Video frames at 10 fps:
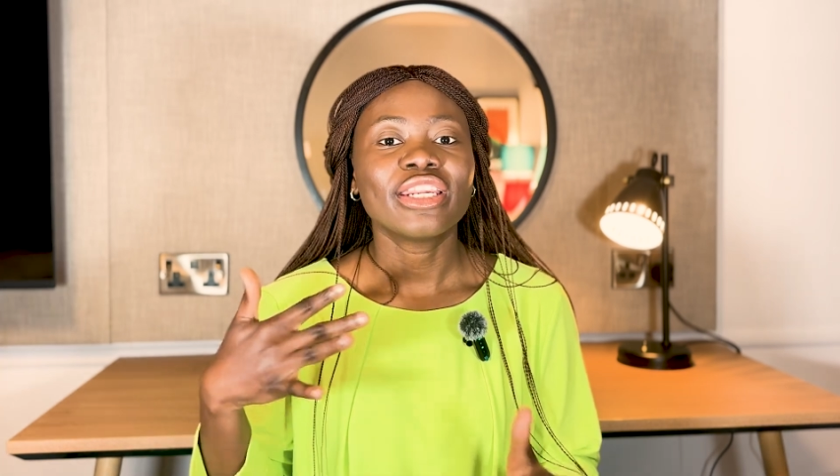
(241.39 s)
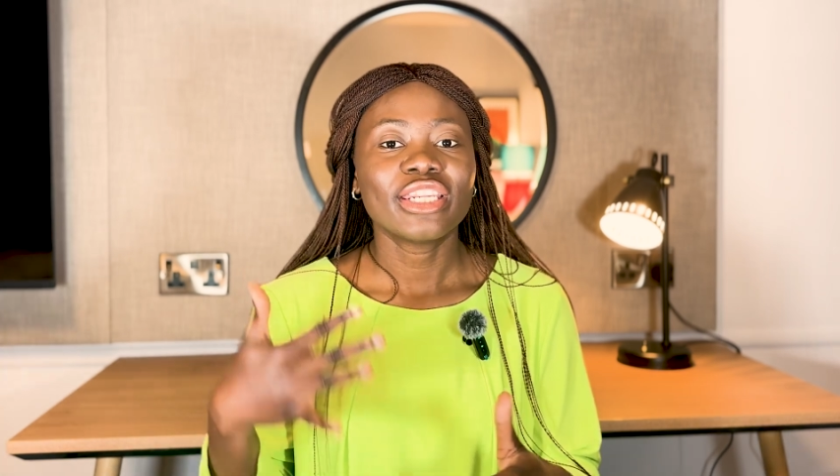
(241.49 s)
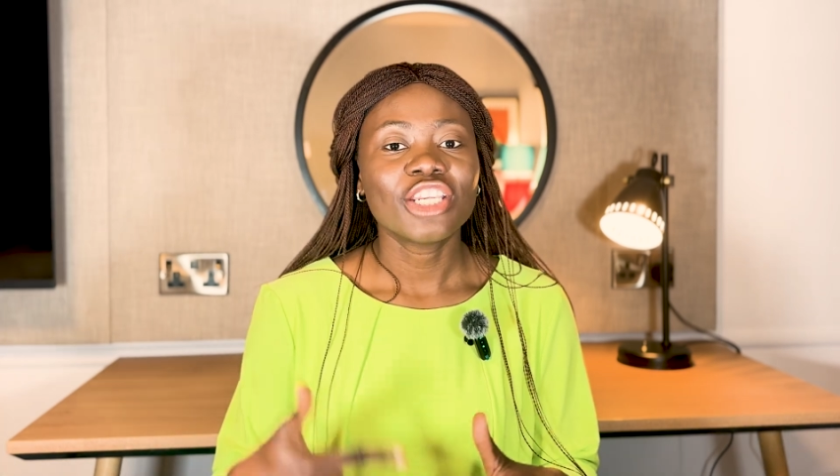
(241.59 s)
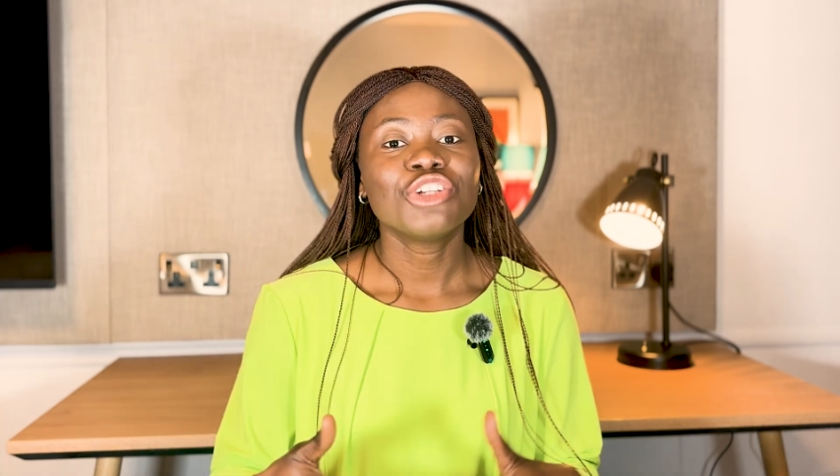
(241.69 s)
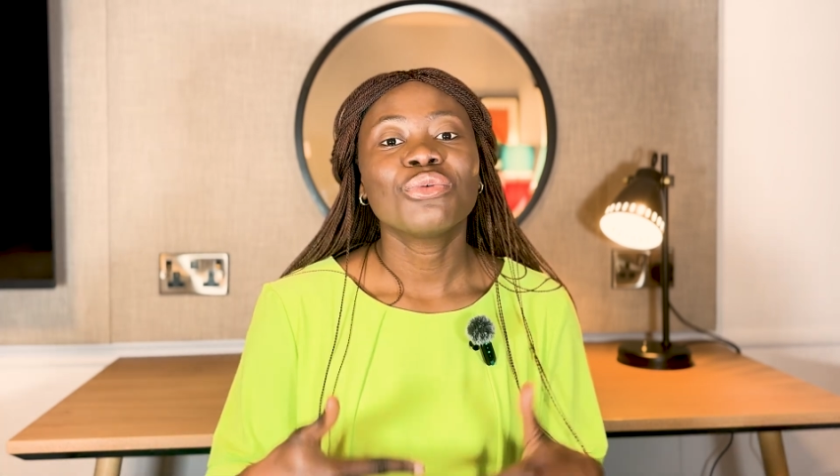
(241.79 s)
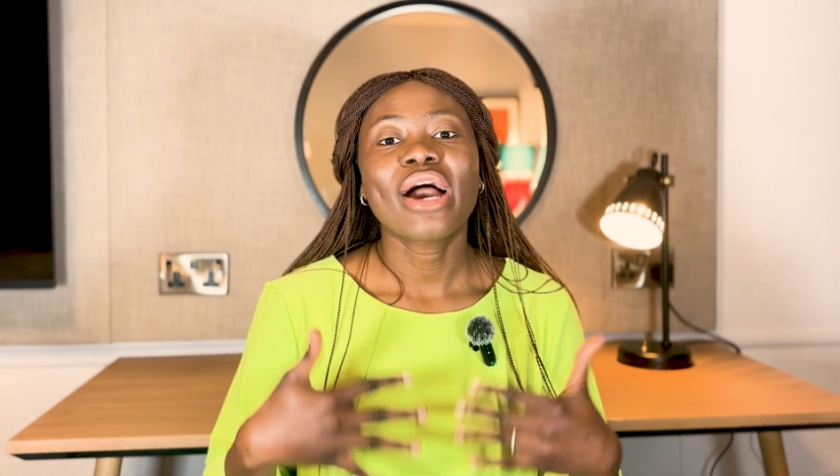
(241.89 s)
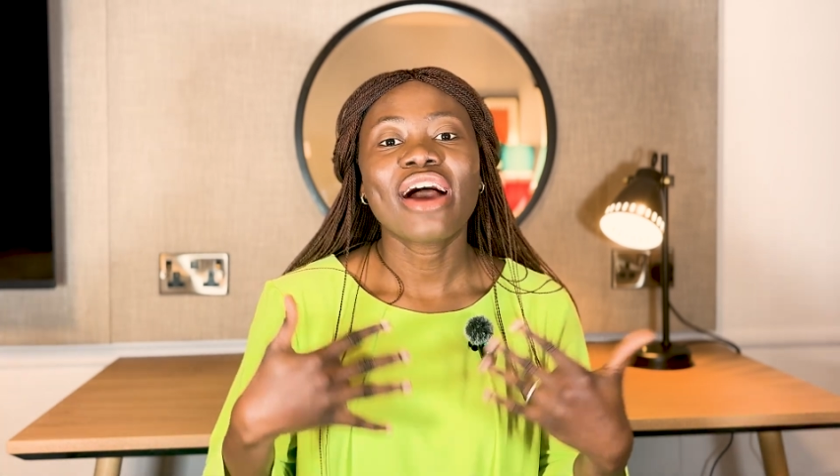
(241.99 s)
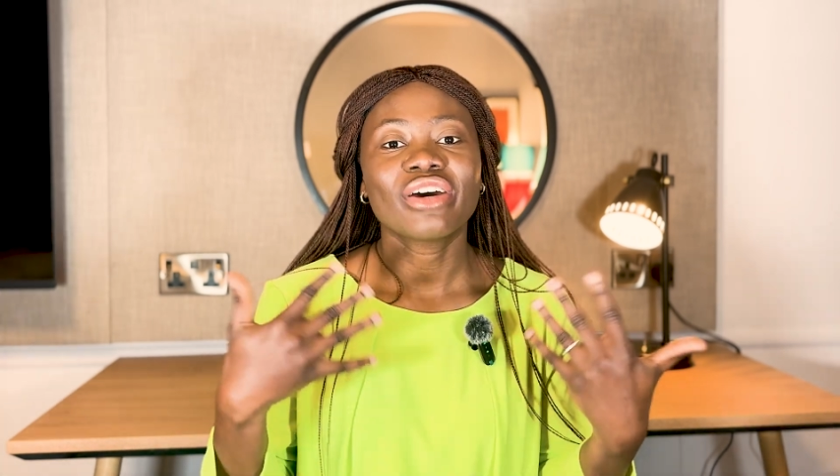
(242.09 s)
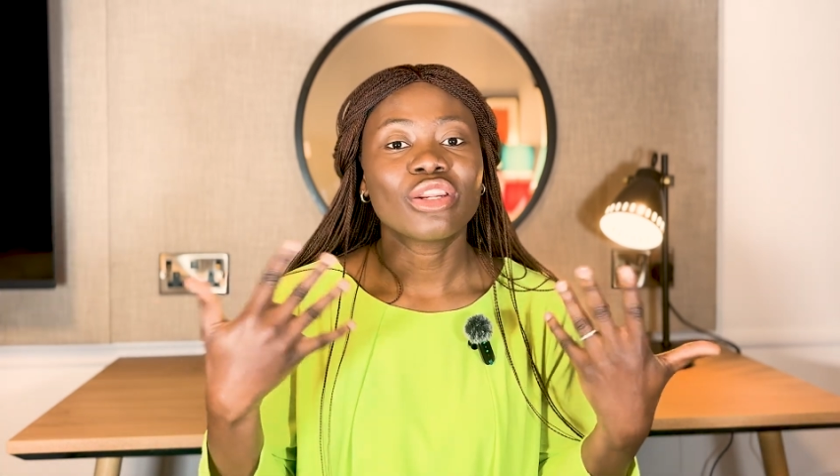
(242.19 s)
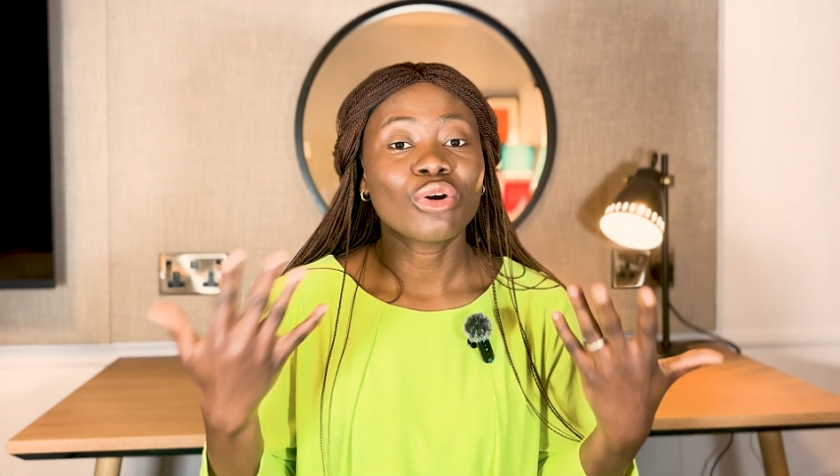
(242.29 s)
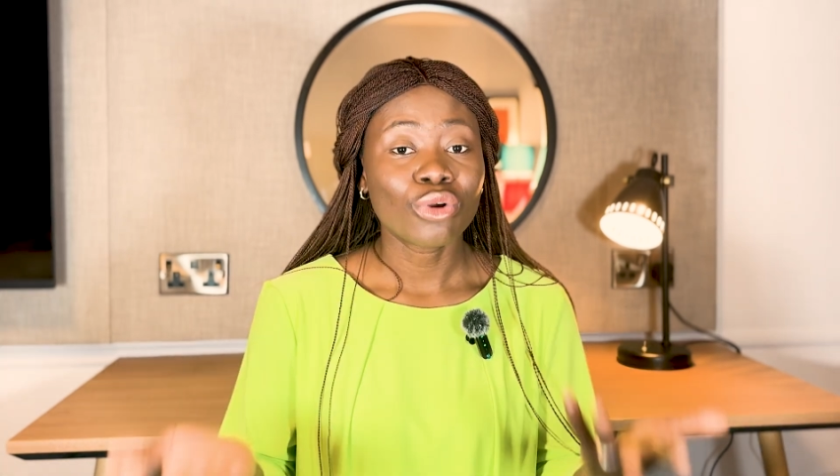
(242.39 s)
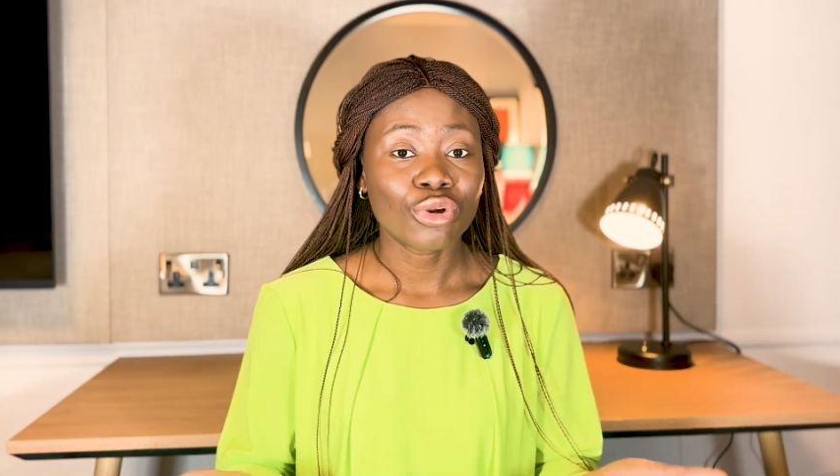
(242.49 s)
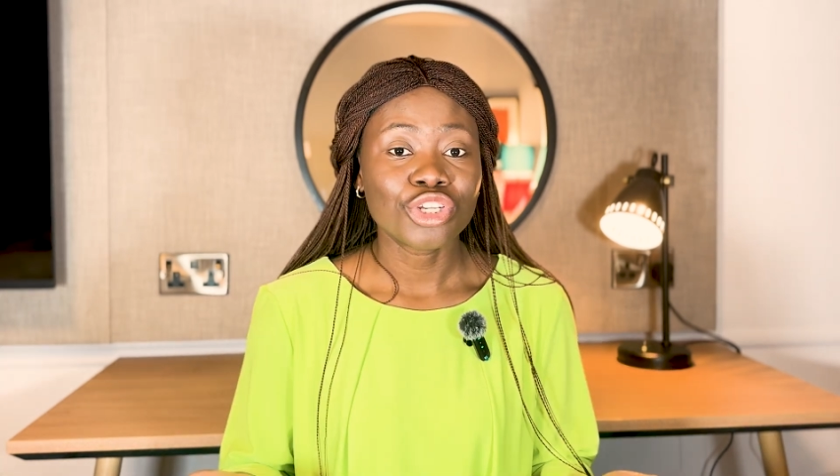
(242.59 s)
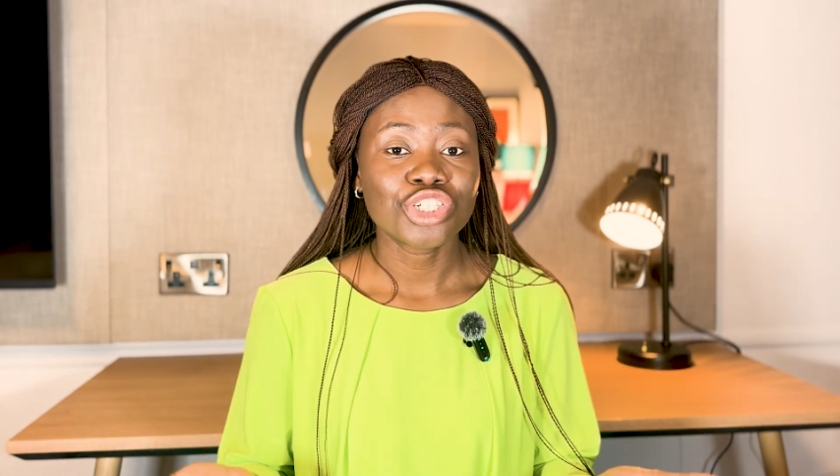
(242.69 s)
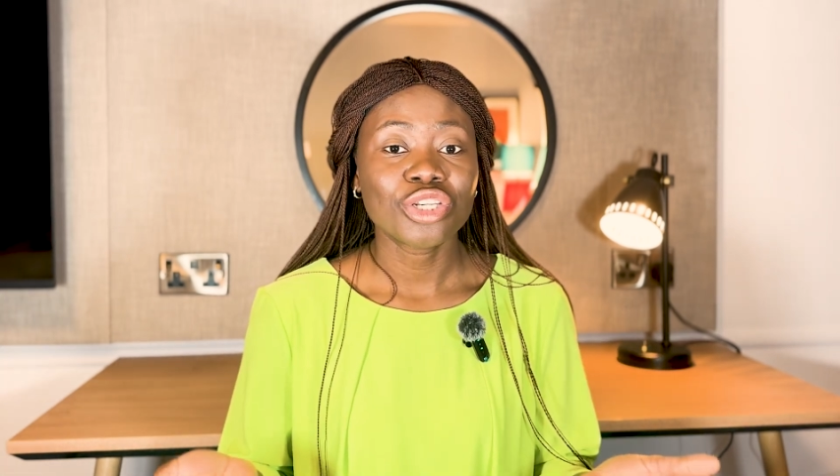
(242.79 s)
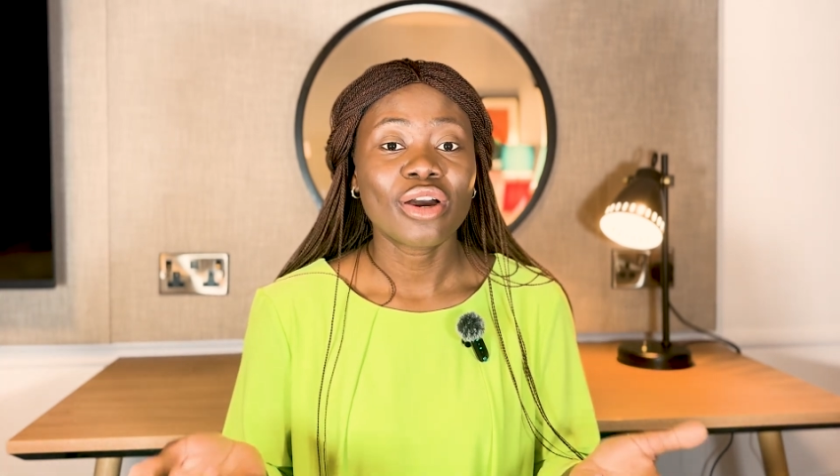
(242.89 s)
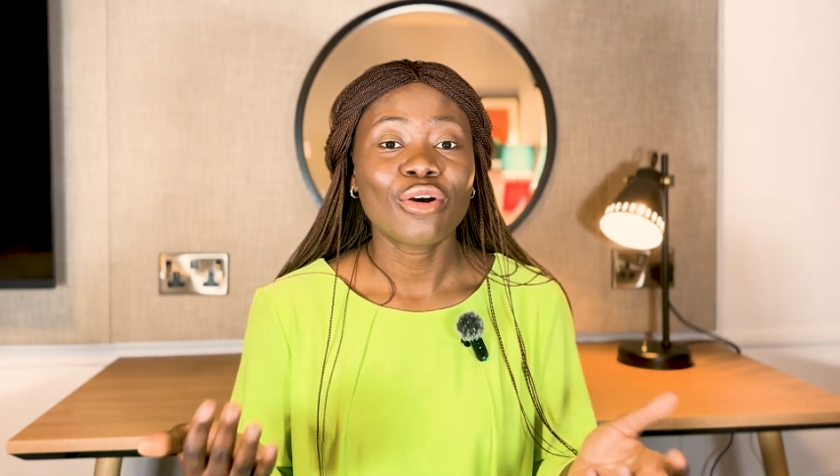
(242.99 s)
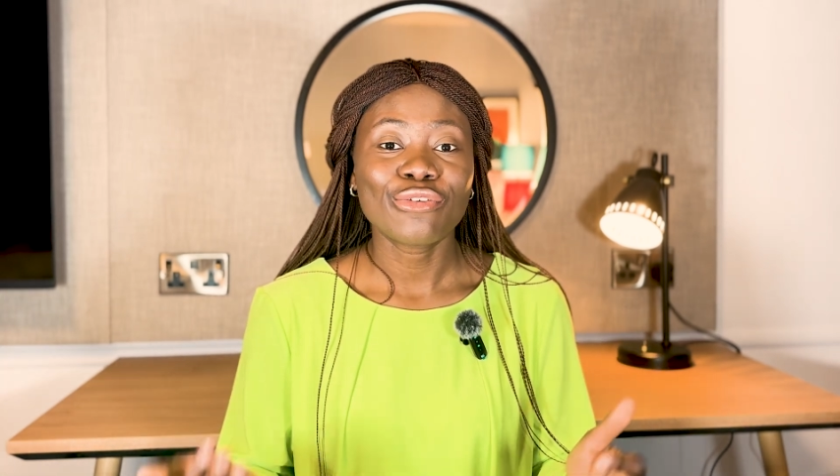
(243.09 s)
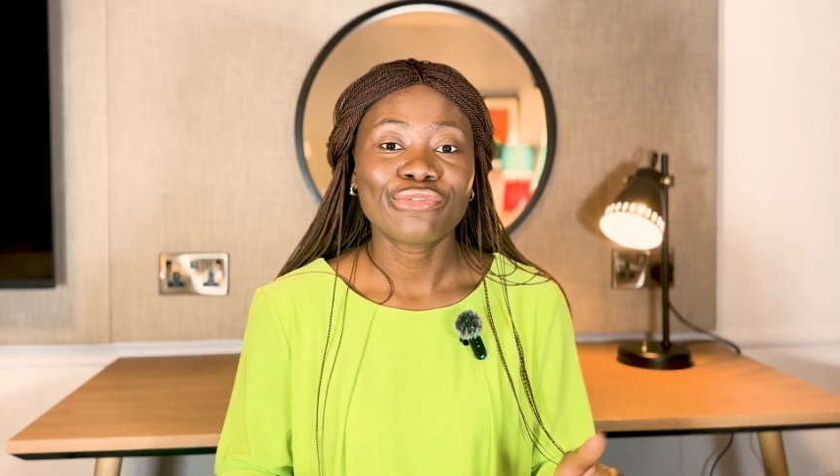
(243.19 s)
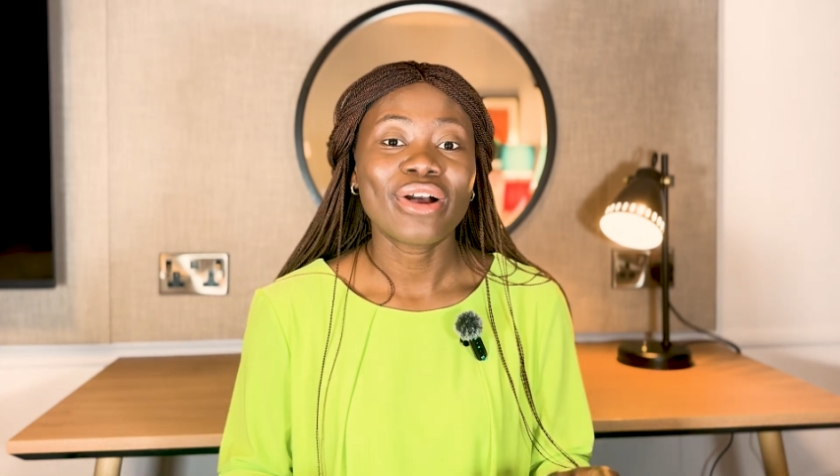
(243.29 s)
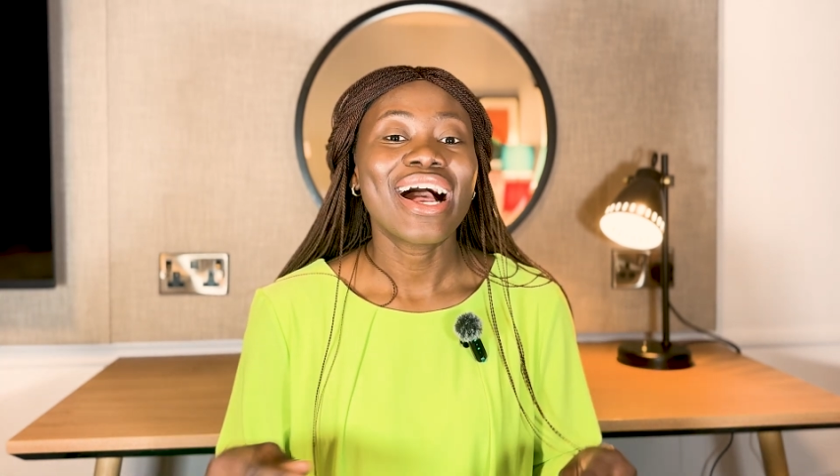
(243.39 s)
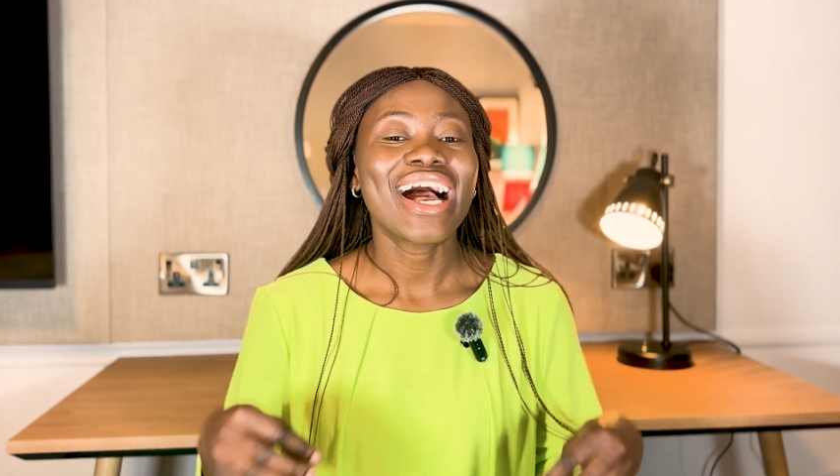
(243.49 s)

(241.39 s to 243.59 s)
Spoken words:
then you have an unconditional offer.